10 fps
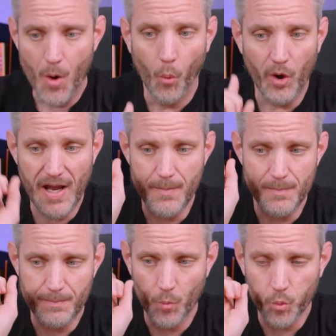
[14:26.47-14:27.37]
What
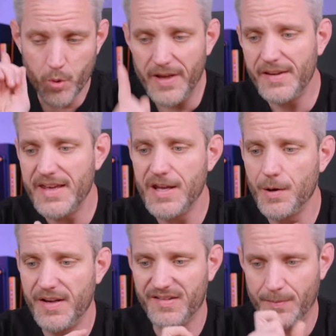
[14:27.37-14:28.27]
I'm really curious